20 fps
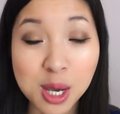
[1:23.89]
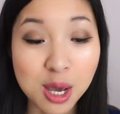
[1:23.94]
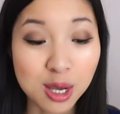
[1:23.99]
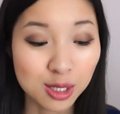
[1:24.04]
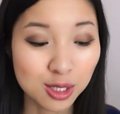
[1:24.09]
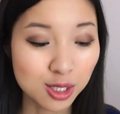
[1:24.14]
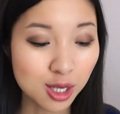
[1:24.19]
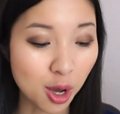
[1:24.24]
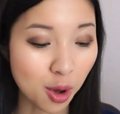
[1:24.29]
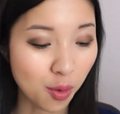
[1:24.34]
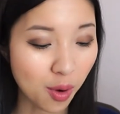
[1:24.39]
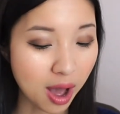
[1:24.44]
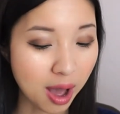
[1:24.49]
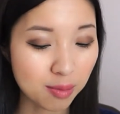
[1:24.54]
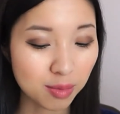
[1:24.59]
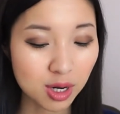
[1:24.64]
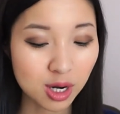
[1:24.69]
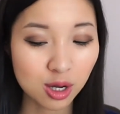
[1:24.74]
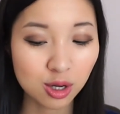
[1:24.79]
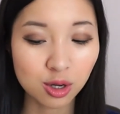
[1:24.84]
So I'm
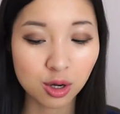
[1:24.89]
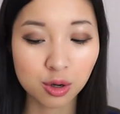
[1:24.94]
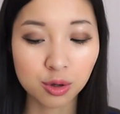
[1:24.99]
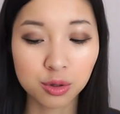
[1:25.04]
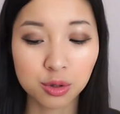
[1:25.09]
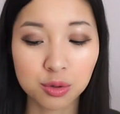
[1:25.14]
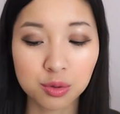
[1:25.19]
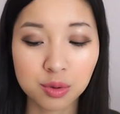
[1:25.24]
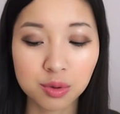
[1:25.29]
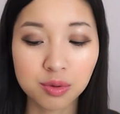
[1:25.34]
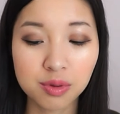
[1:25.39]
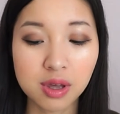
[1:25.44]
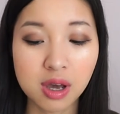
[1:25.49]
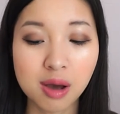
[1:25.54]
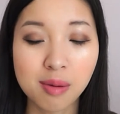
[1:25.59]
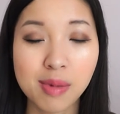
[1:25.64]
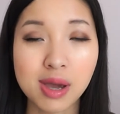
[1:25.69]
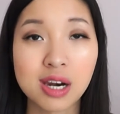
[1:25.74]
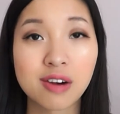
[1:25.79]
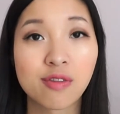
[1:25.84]
gonna go through
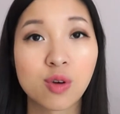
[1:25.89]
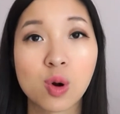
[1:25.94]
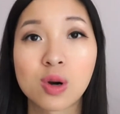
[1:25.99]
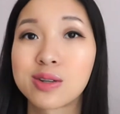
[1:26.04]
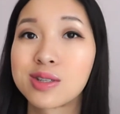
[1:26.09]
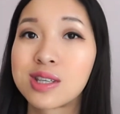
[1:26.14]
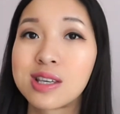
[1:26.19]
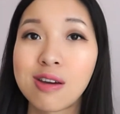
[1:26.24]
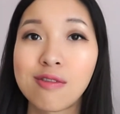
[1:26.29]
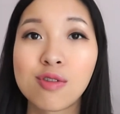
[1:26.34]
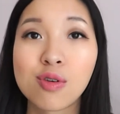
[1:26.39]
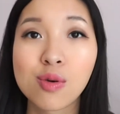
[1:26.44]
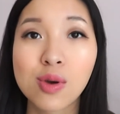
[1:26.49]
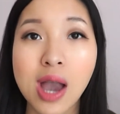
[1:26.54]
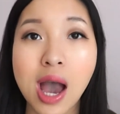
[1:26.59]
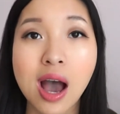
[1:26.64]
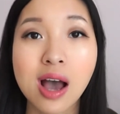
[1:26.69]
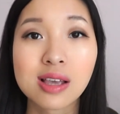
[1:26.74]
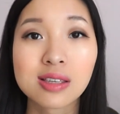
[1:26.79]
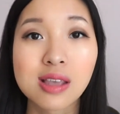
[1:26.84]
them and of course give you
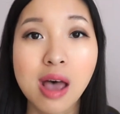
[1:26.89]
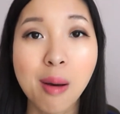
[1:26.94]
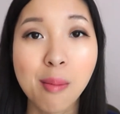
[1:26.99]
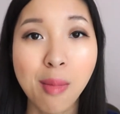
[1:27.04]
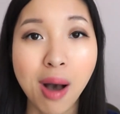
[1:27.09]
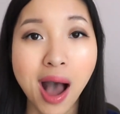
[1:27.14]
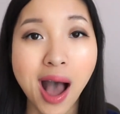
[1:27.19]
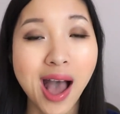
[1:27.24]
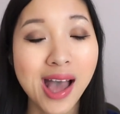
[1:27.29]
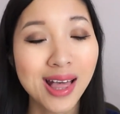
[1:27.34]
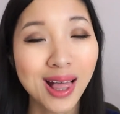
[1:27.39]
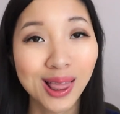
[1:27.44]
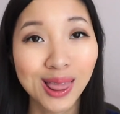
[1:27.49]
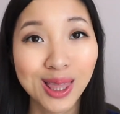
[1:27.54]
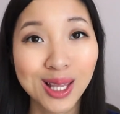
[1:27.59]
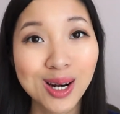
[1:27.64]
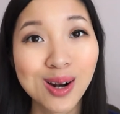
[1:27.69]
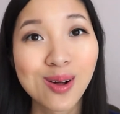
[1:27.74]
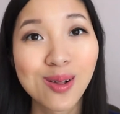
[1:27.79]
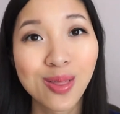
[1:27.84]
guys my
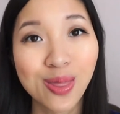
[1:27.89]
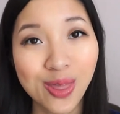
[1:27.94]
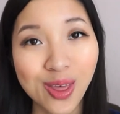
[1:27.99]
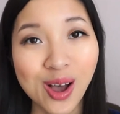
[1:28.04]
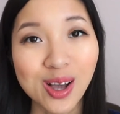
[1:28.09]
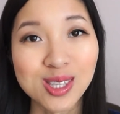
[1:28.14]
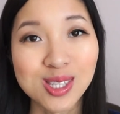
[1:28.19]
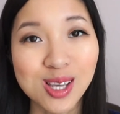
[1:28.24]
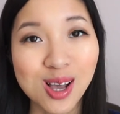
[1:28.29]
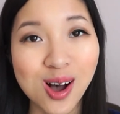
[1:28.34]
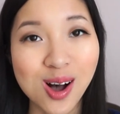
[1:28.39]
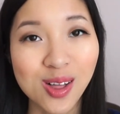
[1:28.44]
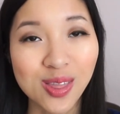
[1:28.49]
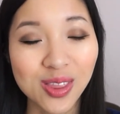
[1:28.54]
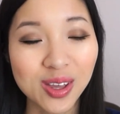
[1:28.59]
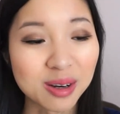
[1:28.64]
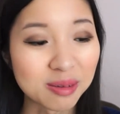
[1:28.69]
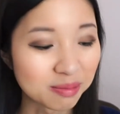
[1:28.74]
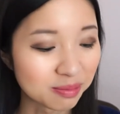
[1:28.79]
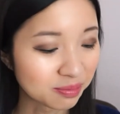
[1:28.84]
little thoughts on them.